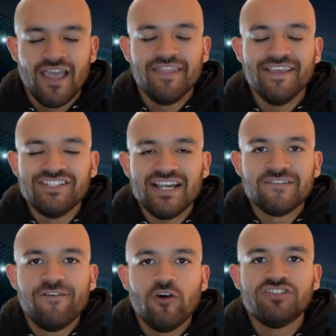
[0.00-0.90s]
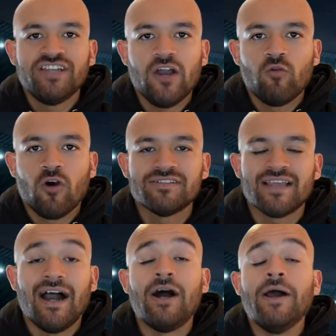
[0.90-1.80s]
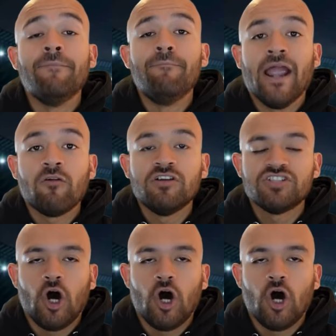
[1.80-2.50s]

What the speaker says: The Jacksonville Jaguars got embarrassed